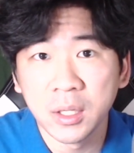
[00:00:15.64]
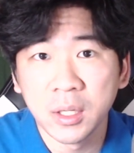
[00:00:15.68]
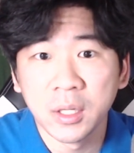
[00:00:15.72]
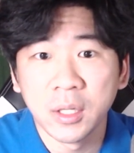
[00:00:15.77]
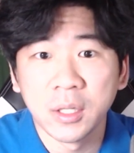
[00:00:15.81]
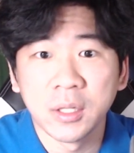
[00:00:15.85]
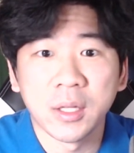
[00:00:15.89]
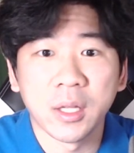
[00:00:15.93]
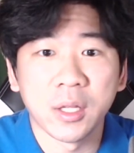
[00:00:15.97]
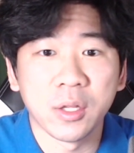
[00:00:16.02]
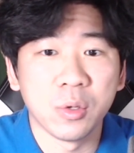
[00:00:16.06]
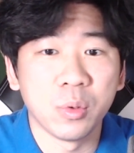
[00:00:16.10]

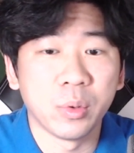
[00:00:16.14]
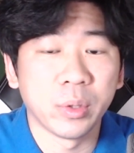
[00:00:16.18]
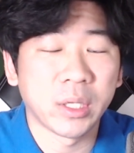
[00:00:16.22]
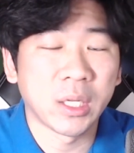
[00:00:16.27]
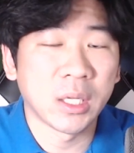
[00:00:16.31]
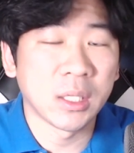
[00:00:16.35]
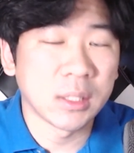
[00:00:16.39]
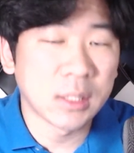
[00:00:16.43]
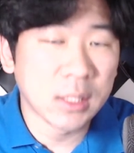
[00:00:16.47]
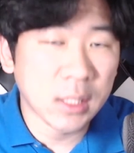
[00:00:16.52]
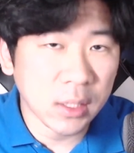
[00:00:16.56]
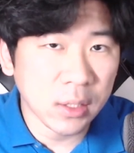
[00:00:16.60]
that you would
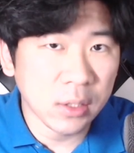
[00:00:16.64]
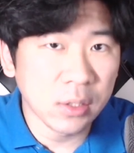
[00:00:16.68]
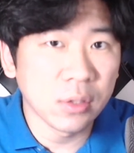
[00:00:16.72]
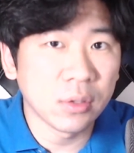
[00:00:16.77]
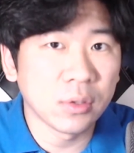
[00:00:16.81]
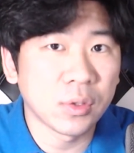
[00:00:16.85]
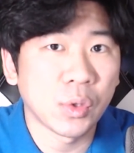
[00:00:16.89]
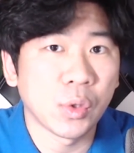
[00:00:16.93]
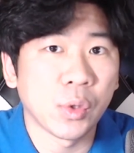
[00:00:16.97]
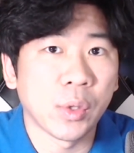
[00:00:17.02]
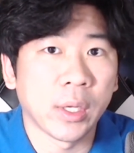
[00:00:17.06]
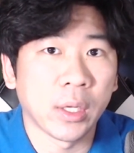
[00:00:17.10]
continue
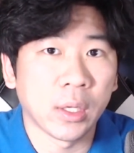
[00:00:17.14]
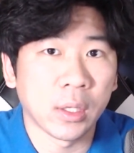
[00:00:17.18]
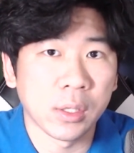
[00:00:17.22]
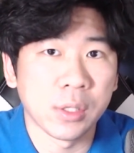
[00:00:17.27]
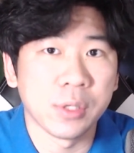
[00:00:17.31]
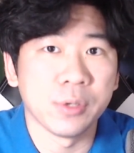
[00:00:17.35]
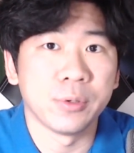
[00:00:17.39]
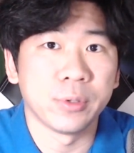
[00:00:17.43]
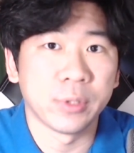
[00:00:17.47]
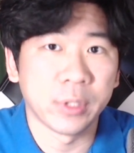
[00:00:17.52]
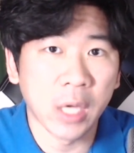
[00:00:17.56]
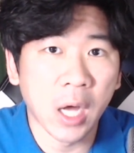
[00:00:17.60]
to
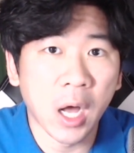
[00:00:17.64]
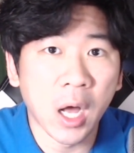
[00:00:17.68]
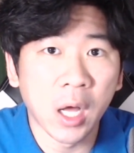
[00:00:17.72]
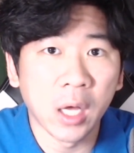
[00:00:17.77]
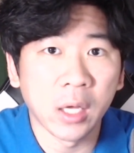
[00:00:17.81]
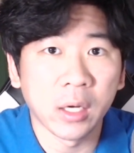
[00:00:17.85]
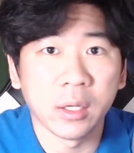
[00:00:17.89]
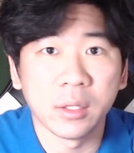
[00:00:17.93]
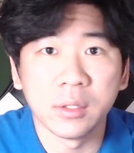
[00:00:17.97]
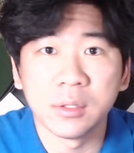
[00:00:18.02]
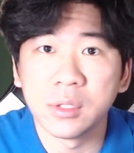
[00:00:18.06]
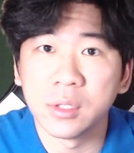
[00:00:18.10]
include
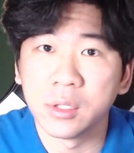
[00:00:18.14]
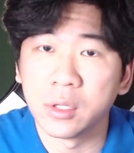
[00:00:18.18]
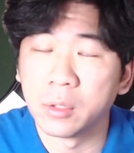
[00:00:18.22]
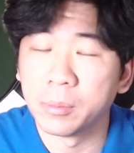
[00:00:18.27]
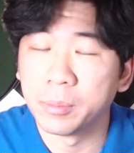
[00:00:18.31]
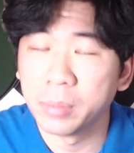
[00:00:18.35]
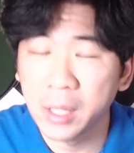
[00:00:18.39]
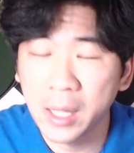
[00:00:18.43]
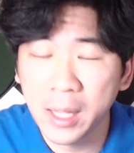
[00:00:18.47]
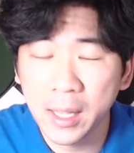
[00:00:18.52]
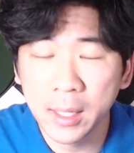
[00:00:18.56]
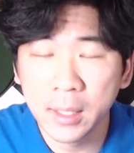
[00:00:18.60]
God into your
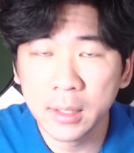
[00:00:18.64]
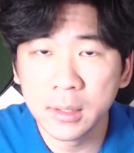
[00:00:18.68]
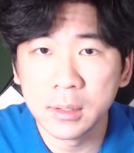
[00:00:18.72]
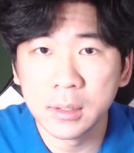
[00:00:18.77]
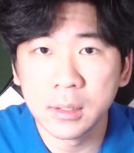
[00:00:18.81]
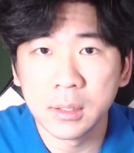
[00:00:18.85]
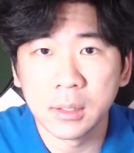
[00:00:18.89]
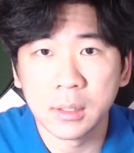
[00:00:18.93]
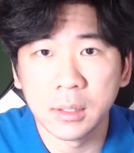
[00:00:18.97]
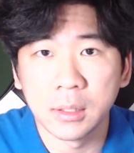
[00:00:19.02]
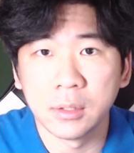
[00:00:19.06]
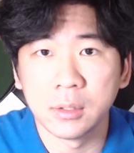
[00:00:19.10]

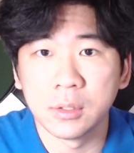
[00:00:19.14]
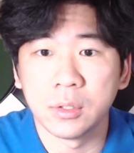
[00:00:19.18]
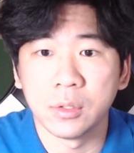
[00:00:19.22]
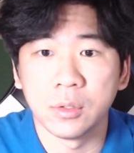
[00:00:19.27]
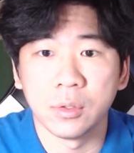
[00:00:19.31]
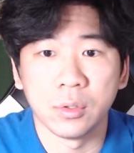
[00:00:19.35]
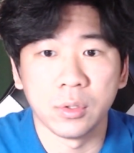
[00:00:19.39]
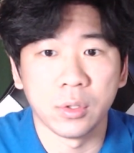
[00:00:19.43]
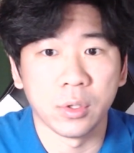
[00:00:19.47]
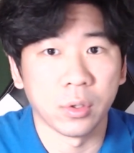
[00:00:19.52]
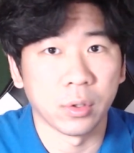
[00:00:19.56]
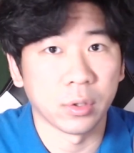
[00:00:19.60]
plans, into
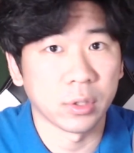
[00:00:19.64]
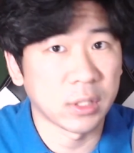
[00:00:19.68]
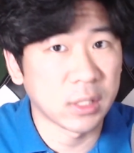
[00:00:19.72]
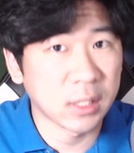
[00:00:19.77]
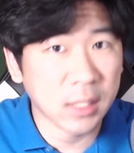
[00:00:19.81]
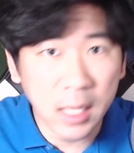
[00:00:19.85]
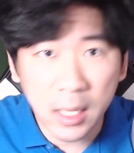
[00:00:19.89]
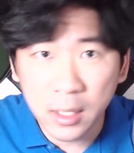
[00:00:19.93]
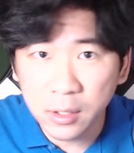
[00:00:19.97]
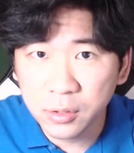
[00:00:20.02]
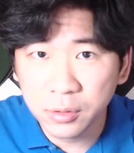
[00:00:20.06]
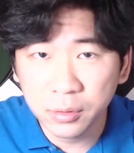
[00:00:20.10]
your
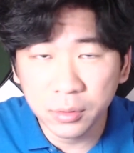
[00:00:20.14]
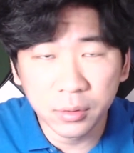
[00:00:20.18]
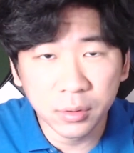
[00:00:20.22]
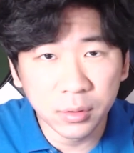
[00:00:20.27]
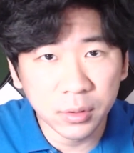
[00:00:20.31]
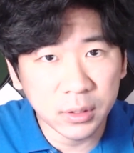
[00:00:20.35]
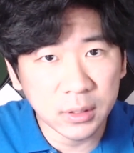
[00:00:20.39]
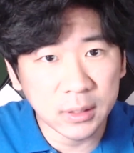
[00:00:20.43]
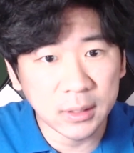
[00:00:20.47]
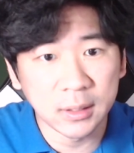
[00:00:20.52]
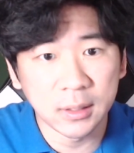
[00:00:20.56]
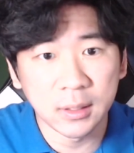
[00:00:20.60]

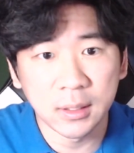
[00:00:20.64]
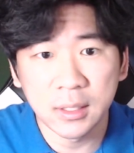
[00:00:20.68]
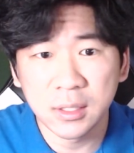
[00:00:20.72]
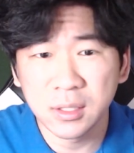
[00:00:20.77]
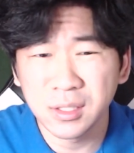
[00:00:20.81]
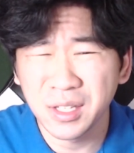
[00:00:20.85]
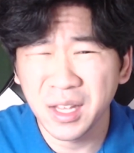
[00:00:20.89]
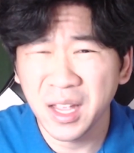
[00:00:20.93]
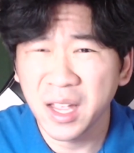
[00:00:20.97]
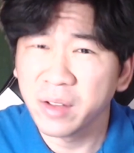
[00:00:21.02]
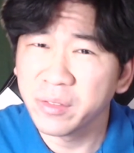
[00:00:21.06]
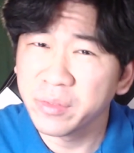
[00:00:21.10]
schedules, and
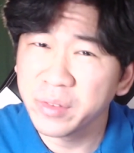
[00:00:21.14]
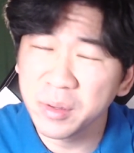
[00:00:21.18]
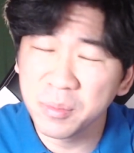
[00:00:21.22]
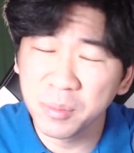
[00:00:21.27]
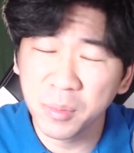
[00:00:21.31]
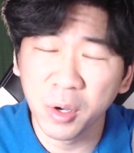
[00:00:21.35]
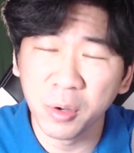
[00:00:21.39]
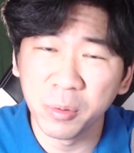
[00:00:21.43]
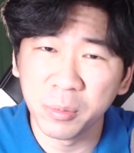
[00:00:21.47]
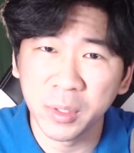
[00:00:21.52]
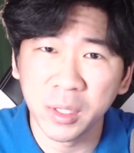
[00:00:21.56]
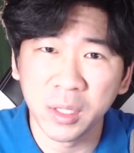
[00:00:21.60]
into every
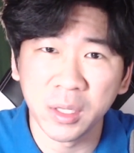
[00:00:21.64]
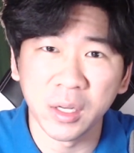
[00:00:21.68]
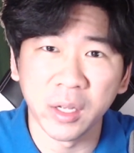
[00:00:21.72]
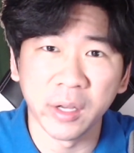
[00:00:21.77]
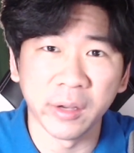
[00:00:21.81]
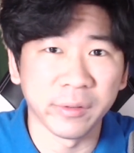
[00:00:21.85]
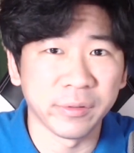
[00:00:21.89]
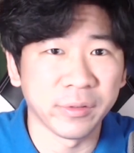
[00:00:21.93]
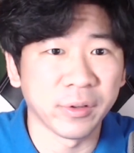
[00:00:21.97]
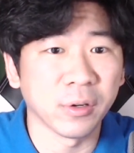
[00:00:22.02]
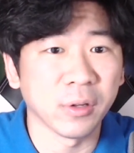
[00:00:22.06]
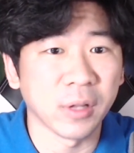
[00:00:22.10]
moment
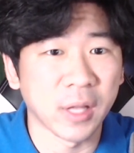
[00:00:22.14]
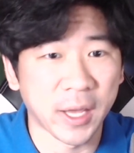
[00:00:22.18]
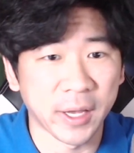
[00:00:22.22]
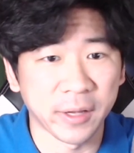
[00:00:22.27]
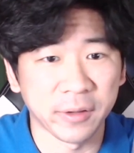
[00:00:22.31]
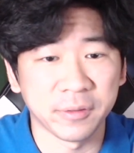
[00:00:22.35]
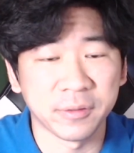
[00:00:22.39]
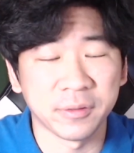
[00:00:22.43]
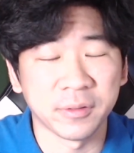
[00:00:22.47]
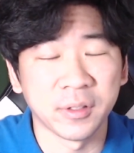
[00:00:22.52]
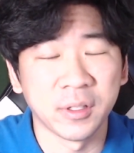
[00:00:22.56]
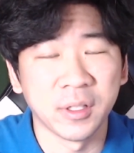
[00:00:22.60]
of your
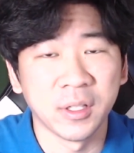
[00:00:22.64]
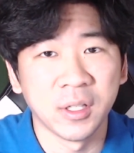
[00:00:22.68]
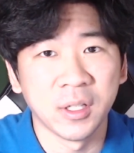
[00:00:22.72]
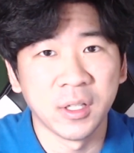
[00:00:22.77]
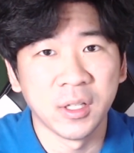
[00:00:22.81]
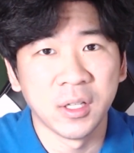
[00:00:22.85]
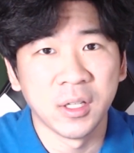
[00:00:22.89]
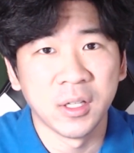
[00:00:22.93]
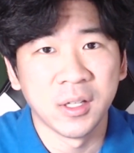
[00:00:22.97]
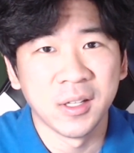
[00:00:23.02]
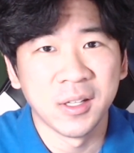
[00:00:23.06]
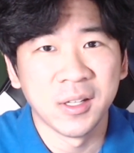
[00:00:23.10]
life.
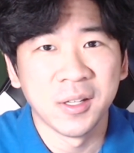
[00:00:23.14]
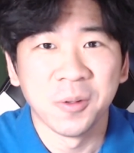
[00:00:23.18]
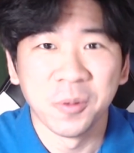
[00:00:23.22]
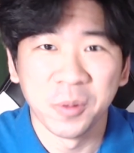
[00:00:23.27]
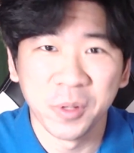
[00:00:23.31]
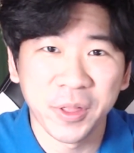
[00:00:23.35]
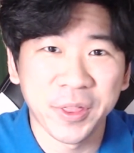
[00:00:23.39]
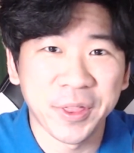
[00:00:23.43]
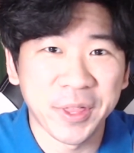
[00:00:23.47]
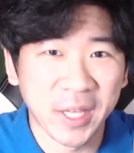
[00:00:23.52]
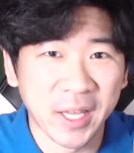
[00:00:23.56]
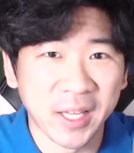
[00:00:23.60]

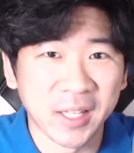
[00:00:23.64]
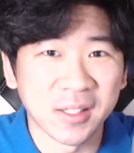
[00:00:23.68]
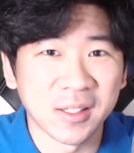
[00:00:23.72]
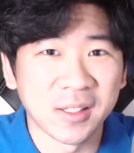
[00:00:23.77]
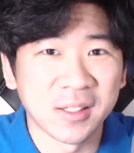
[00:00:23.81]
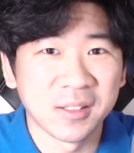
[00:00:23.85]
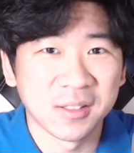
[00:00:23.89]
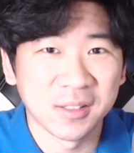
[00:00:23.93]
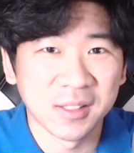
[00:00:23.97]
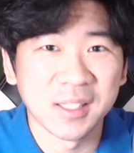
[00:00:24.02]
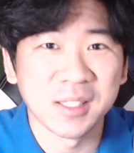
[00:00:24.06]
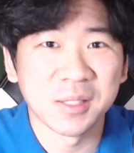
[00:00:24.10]
With that,
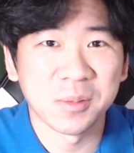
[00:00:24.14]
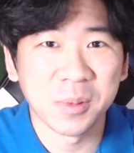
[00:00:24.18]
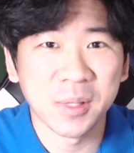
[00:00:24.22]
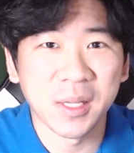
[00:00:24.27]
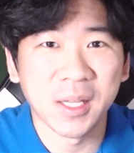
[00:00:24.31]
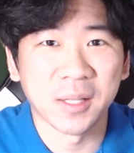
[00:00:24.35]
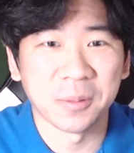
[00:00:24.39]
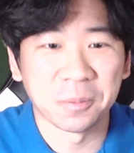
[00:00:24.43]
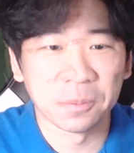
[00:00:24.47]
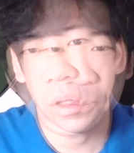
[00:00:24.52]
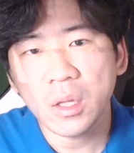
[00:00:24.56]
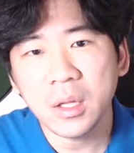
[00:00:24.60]
let's
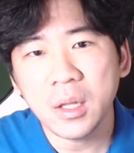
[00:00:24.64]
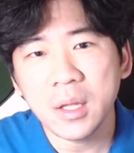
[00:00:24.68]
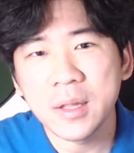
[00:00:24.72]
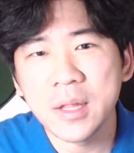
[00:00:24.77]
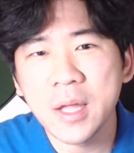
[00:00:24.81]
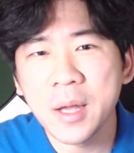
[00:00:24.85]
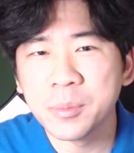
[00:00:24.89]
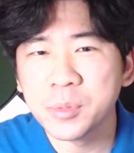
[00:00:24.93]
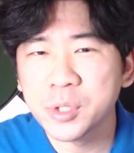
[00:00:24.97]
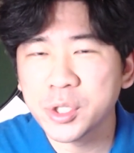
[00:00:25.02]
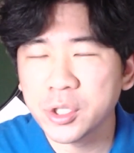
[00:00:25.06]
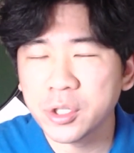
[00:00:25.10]
begin.
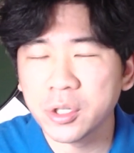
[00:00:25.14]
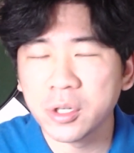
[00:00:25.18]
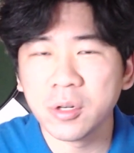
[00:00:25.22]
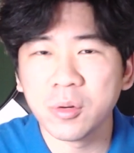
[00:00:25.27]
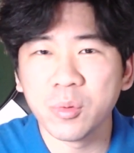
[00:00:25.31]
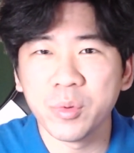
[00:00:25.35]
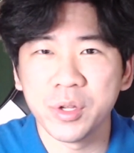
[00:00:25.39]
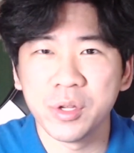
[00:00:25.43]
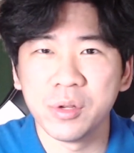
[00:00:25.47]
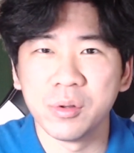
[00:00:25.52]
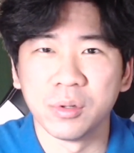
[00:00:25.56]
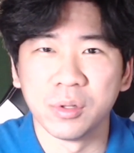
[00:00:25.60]
Now, I'm sure
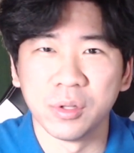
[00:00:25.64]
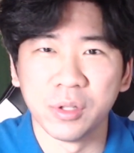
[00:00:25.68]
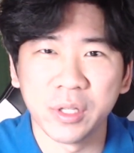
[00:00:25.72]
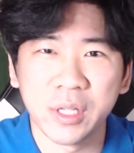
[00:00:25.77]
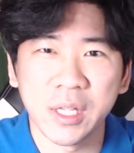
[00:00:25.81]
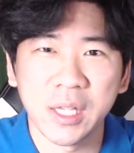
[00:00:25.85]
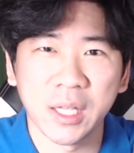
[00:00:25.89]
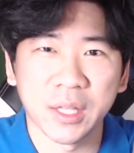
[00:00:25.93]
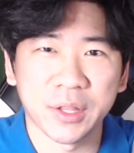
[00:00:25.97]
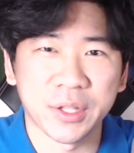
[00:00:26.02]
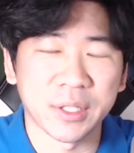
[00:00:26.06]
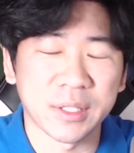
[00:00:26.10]
when you were
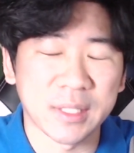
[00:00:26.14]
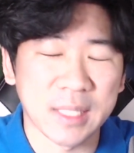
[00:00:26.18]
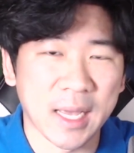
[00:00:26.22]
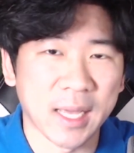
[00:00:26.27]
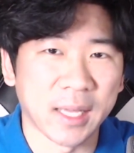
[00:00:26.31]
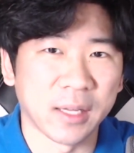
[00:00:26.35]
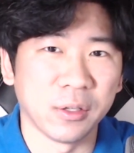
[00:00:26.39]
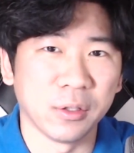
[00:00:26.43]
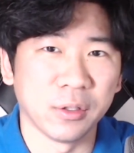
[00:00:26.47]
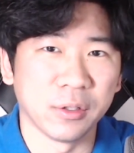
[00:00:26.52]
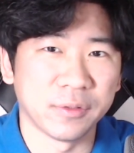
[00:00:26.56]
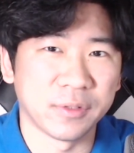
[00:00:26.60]
looking at the
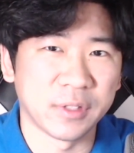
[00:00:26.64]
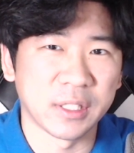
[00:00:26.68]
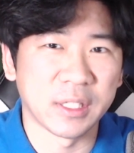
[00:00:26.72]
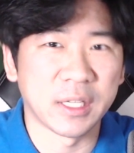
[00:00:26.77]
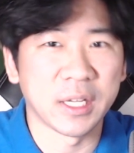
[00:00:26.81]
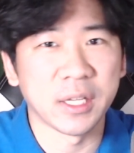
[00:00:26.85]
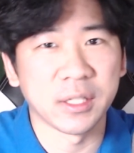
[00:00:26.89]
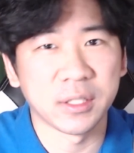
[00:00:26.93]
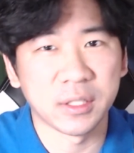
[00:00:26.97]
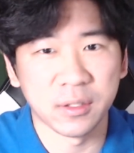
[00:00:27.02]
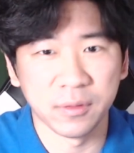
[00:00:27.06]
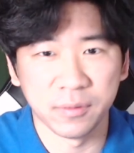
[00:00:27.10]
title of
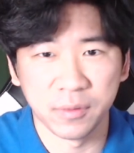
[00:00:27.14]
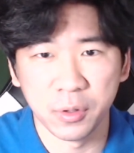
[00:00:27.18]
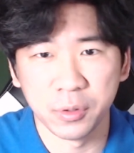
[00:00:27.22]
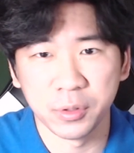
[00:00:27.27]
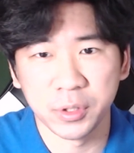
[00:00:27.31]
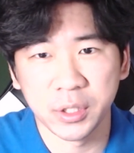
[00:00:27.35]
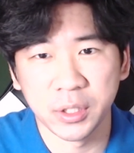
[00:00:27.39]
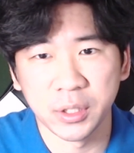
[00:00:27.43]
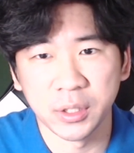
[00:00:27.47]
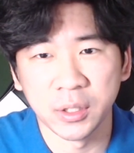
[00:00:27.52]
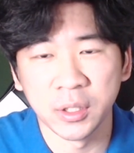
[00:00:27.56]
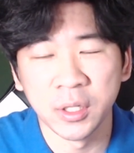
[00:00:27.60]
today's
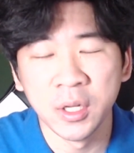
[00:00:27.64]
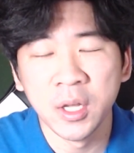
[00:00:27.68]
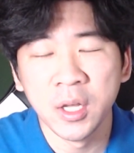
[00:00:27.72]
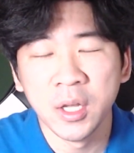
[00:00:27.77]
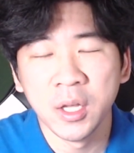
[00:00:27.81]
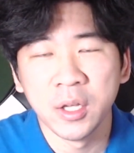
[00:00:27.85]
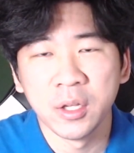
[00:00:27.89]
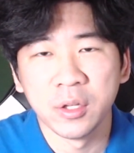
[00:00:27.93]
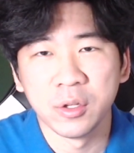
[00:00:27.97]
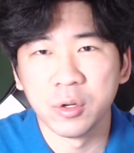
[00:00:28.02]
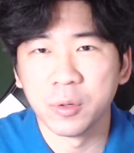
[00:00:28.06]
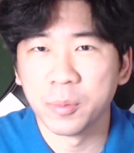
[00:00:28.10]
devotion,
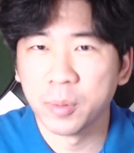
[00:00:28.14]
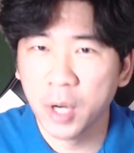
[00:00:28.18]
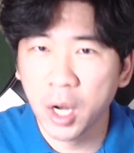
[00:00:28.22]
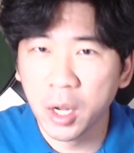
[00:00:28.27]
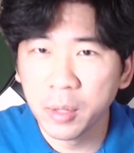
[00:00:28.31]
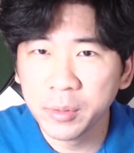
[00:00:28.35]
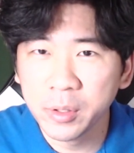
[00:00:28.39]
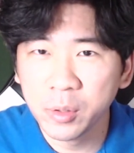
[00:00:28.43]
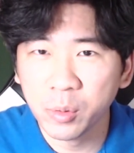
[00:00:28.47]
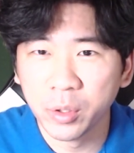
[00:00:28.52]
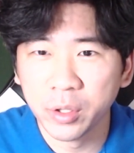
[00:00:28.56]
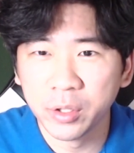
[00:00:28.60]
you were
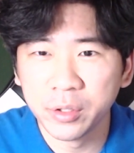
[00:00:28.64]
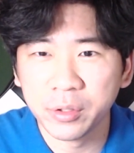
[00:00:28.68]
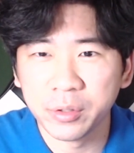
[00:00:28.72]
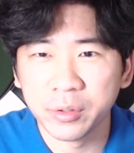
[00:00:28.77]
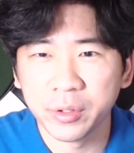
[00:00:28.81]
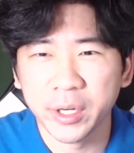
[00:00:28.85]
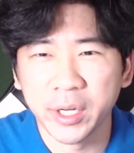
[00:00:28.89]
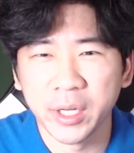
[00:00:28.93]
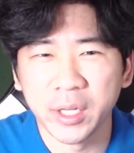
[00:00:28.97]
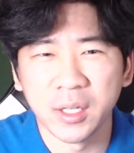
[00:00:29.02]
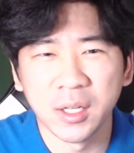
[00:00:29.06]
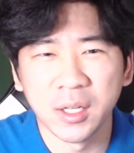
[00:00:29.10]
probably wondering,